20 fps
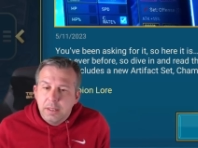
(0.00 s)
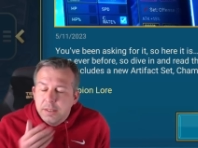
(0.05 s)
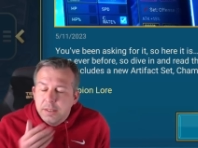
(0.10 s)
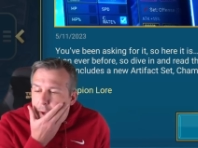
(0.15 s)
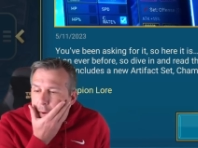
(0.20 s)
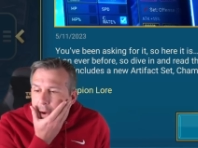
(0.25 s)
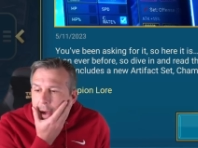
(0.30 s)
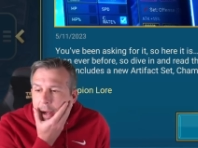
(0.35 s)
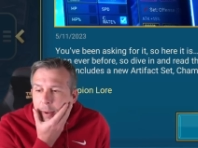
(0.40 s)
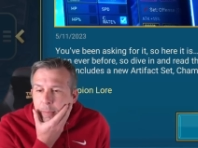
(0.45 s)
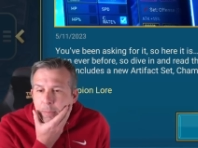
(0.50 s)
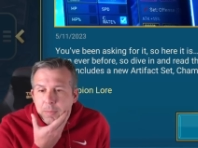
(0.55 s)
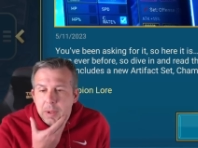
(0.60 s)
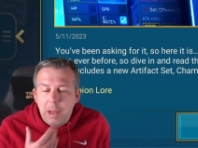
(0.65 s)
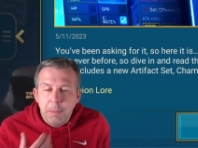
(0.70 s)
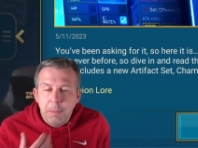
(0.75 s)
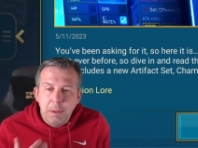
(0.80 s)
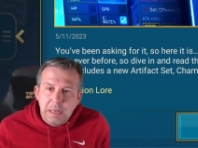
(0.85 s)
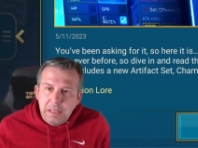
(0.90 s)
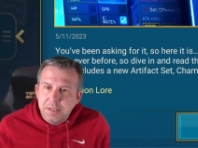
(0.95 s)
So, um,
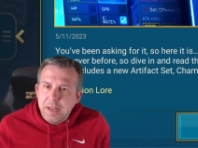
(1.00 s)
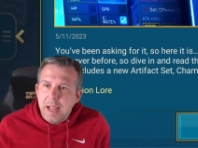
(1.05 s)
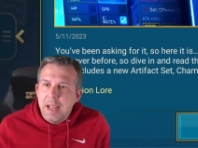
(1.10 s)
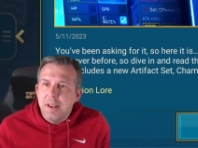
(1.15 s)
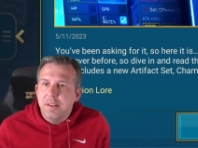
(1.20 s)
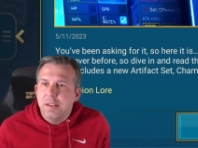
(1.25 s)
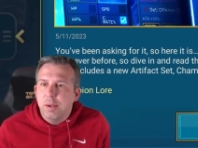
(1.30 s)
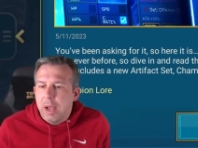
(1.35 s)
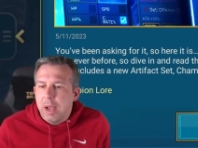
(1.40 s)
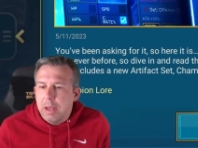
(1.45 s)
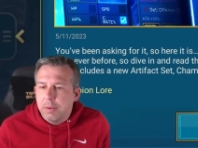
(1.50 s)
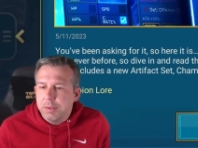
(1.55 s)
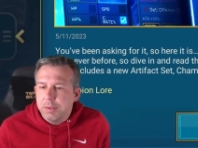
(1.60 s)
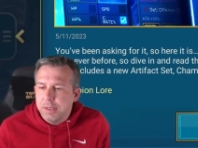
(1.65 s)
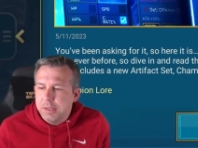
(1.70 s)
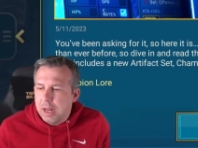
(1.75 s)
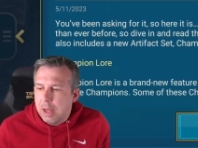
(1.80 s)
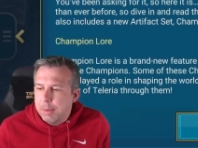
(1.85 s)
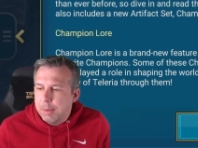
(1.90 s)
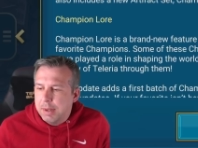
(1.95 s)
I mean, let's get into what else
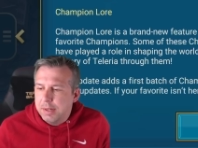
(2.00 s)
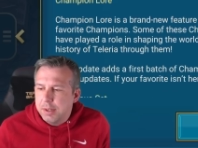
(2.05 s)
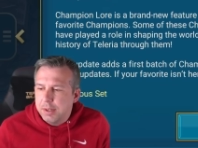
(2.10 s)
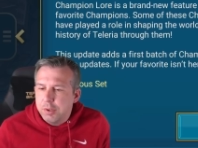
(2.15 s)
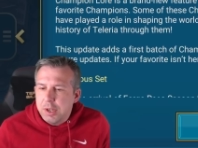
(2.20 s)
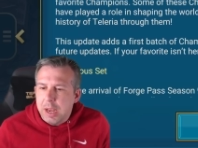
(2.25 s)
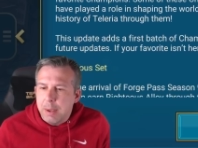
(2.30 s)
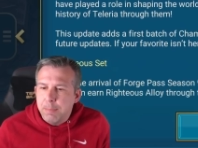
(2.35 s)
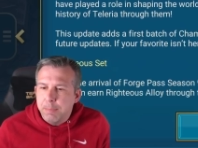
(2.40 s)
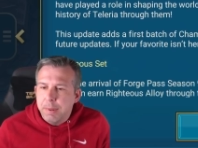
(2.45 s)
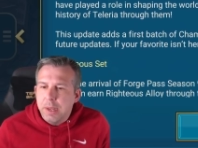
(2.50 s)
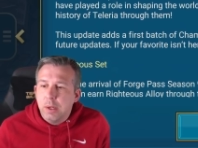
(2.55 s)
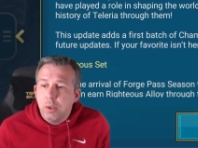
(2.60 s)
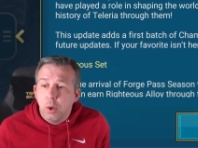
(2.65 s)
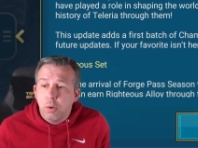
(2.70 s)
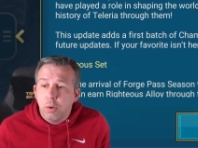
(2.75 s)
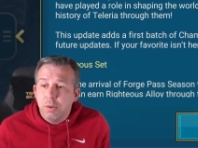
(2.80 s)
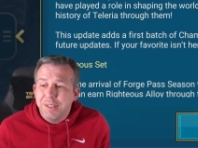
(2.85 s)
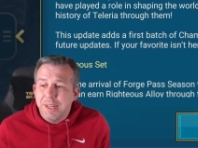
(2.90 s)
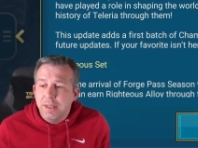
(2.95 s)
is coming. So, Champion
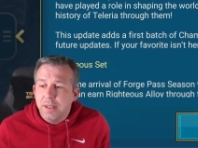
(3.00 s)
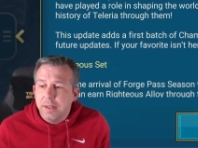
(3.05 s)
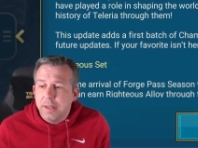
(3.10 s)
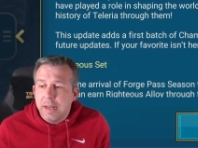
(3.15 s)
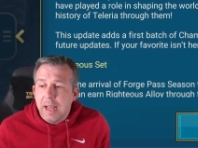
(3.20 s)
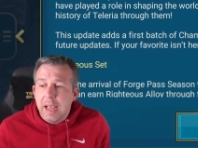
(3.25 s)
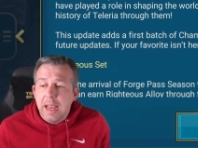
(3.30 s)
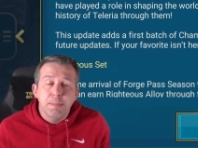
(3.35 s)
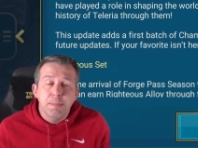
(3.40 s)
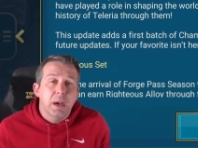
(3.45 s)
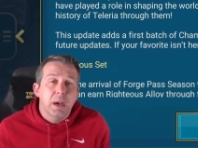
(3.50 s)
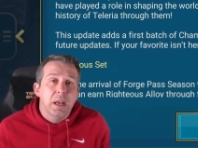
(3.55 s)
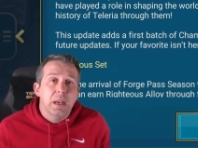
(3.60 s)
Law is in the game.